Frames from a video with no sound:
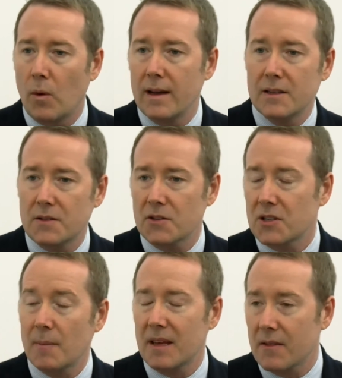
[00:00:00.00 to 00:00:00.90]
is there
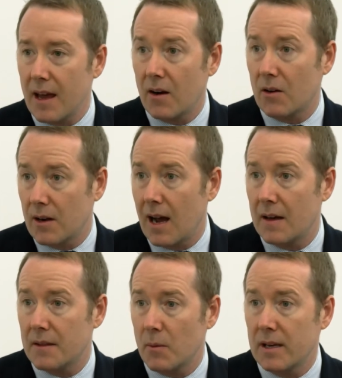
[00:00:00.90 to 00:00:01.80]
something there or
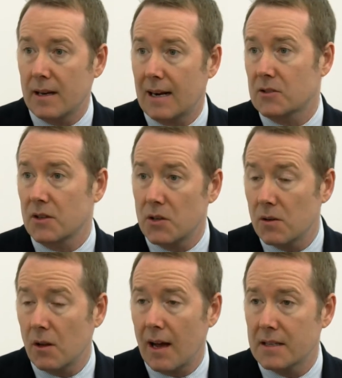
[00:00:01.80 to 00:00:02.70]
not that we can actually
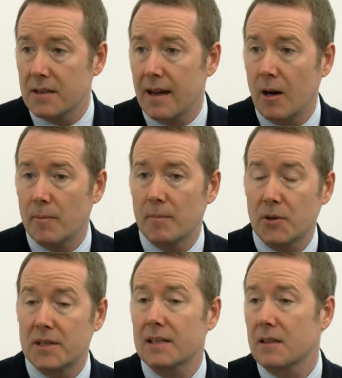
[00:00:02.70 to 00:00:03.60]
utilize to help
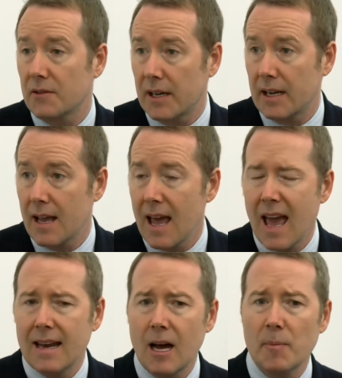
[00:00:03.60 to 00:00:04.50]
predictively
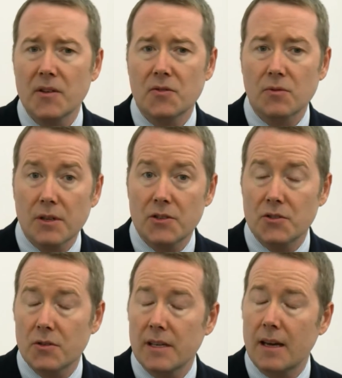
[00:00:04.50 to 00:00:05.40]
and help us really truly